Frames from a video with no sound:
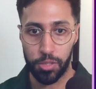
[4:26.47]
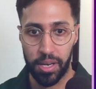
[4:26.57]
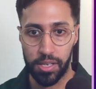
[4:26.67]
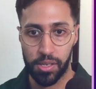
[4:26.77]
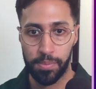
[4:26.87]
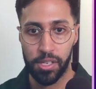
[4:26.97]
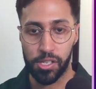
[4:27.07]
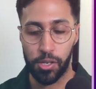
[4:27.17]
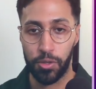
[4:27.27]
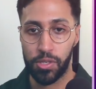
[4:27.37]
base.
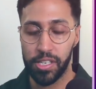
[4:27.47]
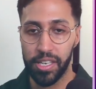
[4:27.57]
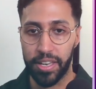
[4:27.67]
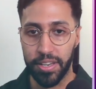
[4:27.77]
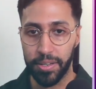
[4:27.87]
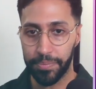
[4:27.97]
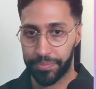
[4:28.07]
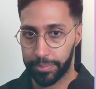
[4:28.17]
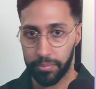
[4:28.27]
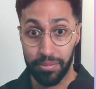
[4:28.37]
So you see here,
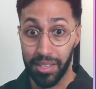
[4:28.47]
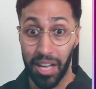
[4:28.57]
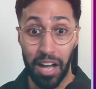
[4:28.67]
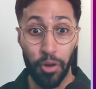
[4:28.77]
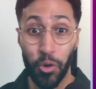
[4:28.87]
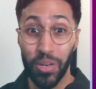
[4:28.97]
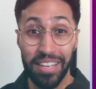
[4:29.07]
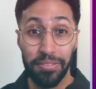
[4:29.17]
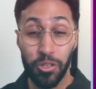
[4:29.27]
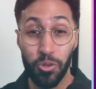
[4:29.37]
I've only
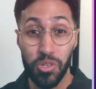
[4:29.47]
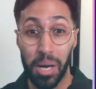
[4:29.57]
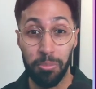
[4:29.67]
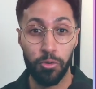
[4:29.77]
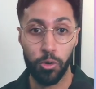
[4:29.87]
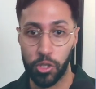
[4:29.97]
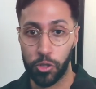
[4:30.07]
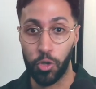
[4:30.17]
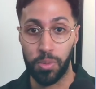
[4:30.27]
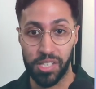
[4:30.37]
even used up
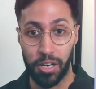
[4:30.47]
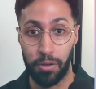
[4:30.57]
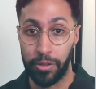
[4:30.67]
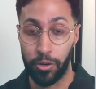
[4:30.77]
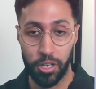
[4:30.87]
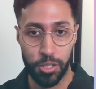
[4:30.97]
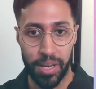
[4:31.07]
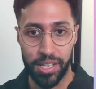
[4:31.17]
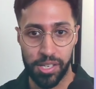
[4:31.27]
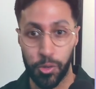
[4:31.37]
42% of the knowledge
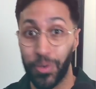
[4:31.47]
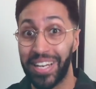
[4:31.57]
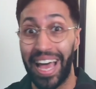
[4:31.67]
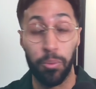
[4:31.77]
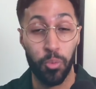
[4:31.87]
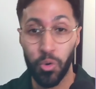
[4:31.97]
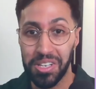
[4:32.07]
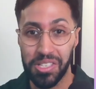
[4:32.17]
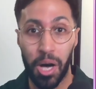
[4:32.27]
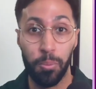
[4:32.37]
base, so we can add more
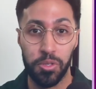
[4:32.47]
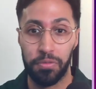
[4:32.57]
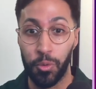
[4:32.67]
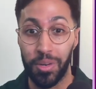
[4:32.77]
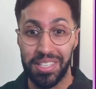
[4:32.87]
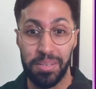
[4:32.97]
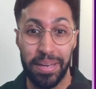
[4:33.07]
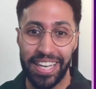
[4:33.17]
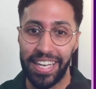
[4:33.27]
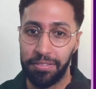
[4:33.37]
examples if we want to
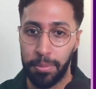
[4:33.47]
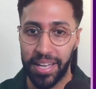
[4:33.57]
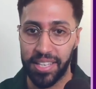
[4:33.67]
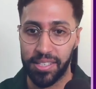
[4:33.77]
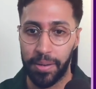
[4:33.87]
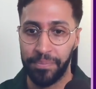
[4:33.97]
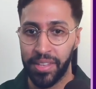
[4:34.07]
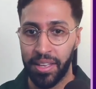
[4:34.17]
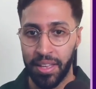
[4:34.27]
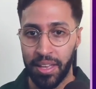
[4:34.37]
make it even better.
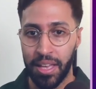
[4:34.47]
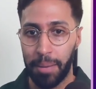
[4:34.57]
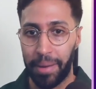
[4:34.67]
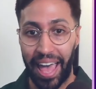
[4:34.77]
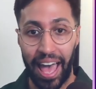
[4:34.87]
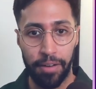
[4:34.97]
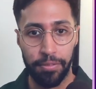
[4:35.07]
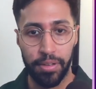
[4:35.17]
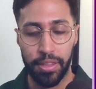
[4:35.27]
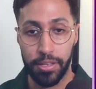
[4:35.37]
I
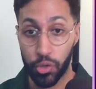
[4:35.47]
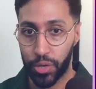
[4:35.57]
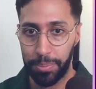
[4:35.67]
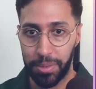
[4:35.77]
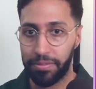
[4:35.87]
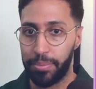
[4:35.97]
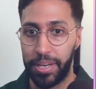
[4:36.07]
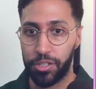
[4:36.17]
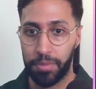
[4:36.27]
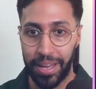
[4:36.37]
have the scraped
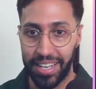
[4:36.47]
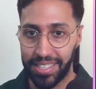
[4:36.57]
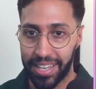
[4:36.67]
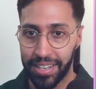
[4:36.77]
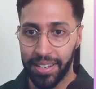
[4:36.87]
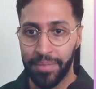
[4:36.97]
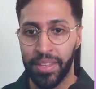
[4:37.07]
information from n8n,